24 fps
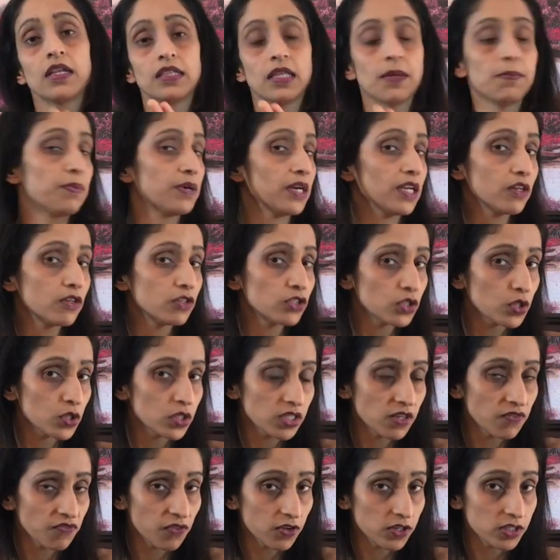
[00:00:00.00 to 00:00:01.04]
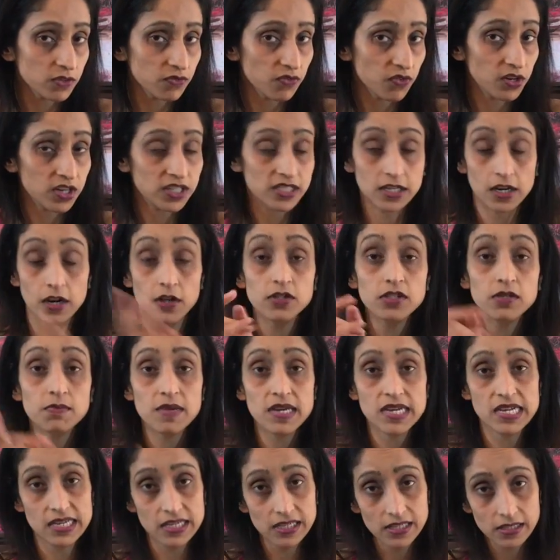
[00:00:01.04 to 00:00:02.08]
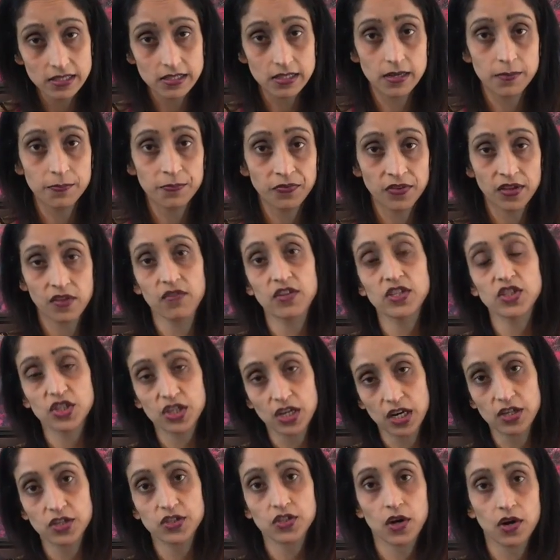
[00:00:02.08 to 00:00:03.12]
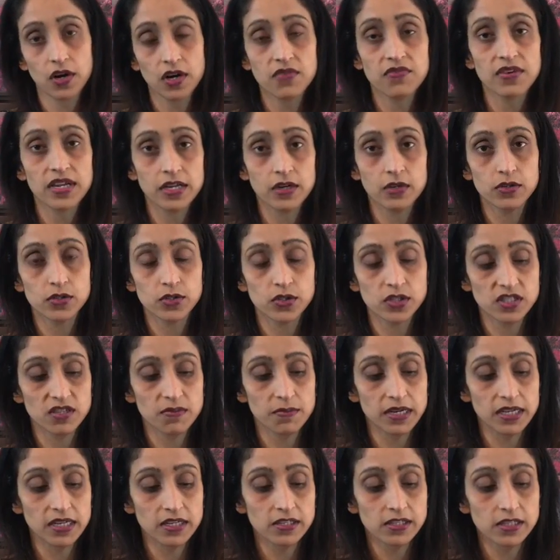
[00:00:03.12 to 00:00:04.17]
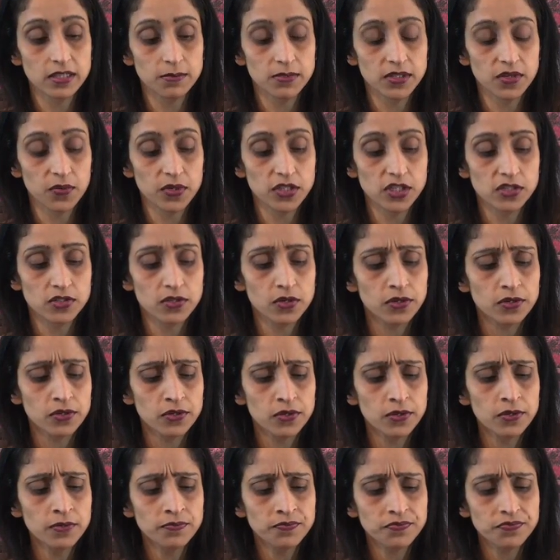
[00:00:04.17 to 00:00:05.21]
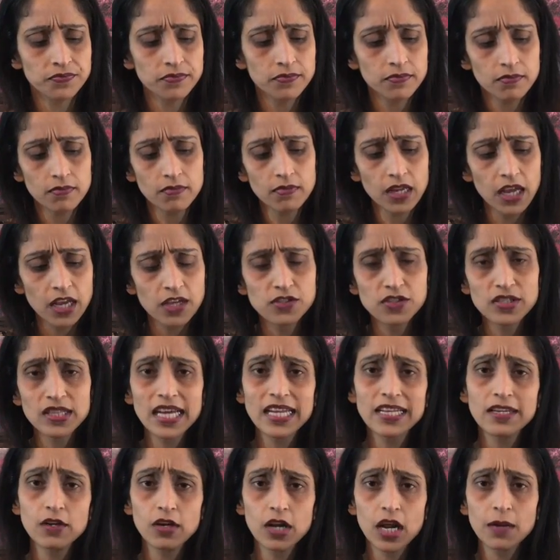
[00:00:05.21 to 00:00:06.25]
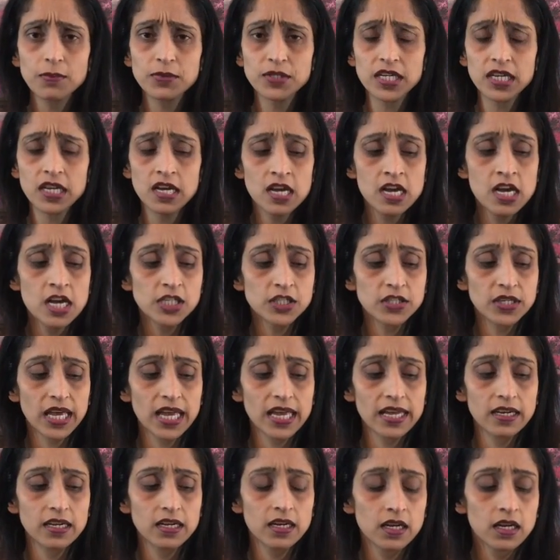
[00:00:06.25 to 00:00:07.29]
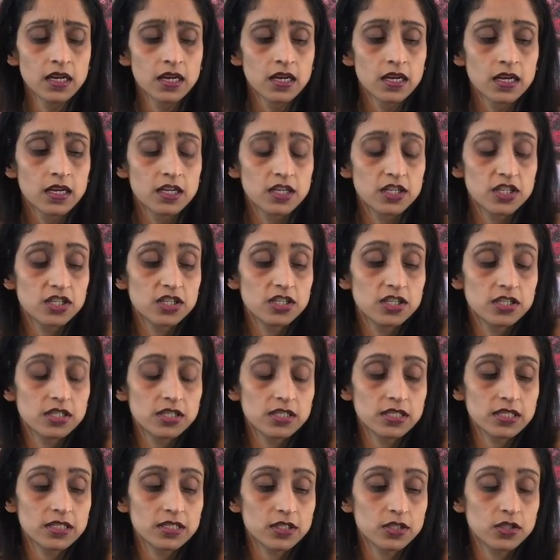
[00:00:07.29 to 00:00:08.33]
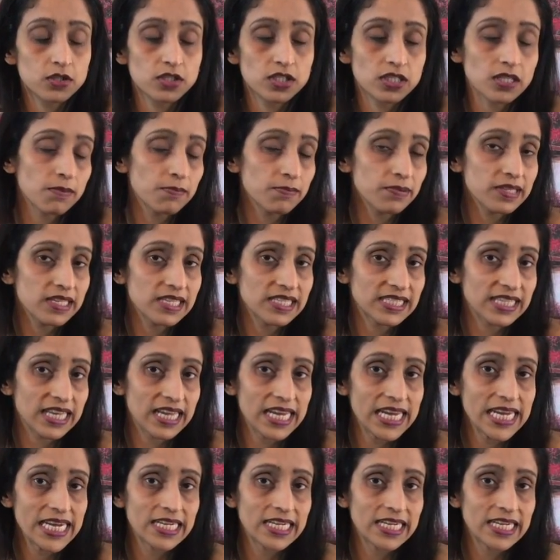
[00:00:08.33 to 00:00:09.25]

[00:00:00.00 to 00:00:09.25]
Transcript: They're pretty good source of phosphorus and also magnesium, which nuts are a very good source of magnesium, so which is good too. So that's a good option. So again, to simply say